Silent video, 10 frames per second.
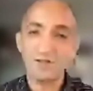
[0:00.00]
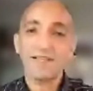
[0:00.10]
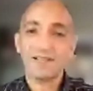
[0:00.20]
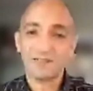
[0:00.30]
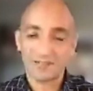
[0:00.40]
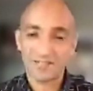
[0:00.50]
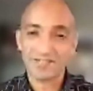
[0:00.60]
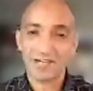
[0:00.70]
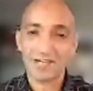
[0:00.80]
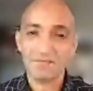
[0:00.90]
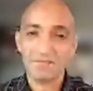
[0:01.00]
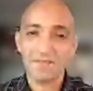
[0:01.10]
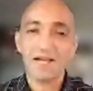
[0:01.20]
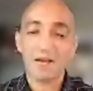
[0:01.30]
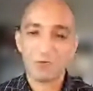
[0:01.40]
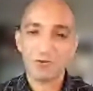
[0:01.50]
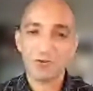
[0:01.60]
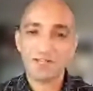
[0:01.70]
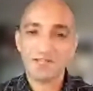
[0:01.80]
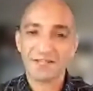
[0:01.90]
Until next time, I'm
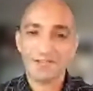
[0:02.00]
Bruno Aziza.